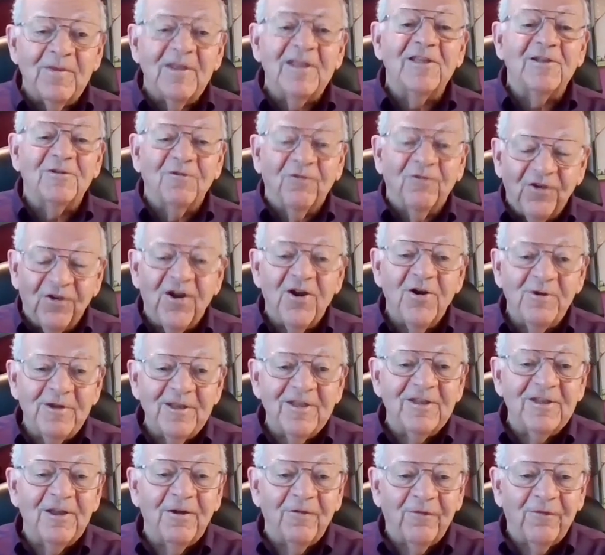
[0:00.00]
is
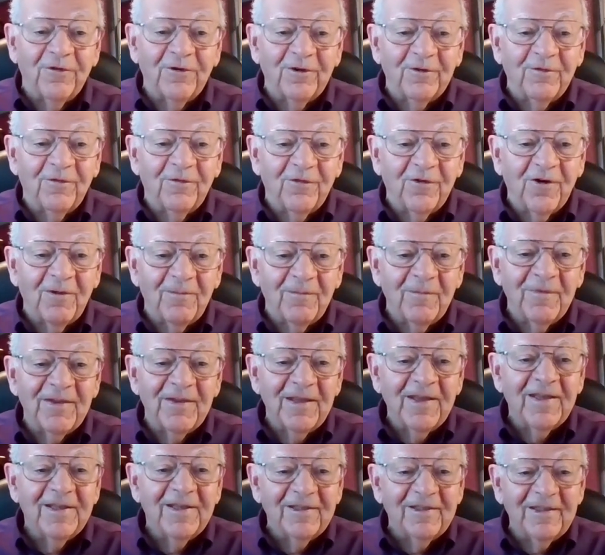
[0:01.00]
very different from
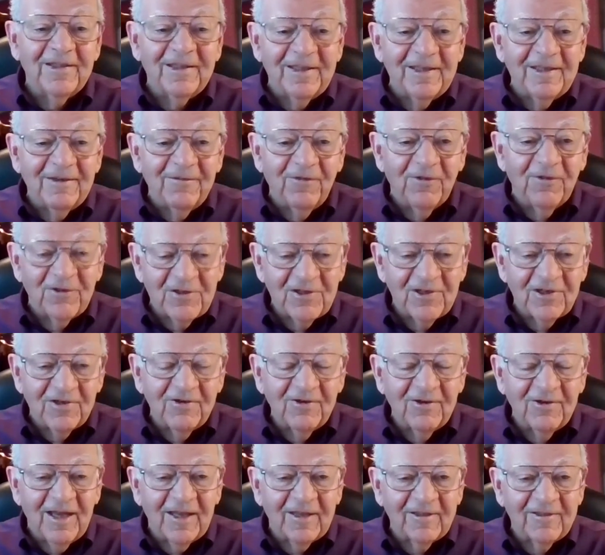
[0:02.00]
the
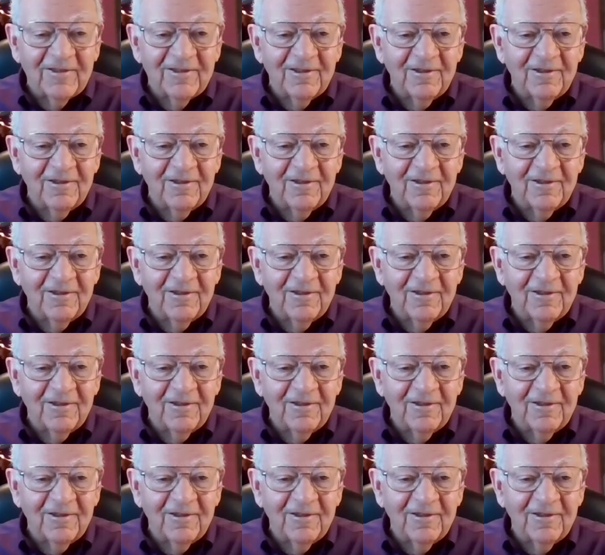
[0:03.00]
physically